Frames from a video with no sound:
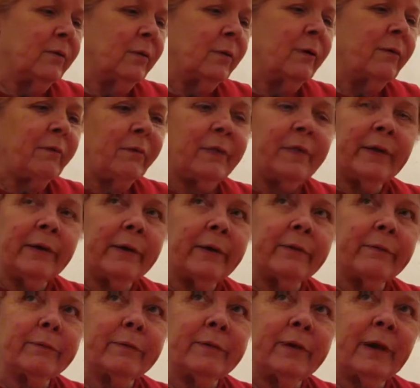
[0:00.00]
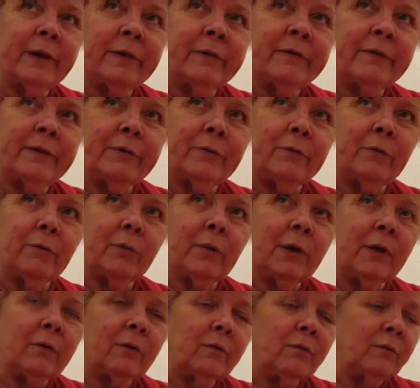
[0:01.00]
So everything kind of centered
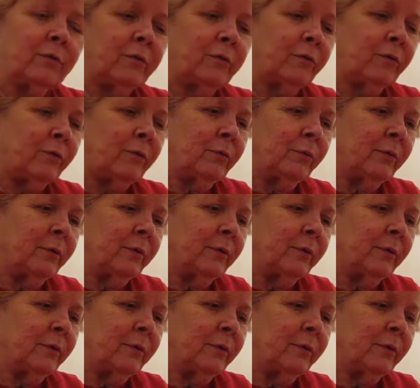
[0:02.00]
around those two.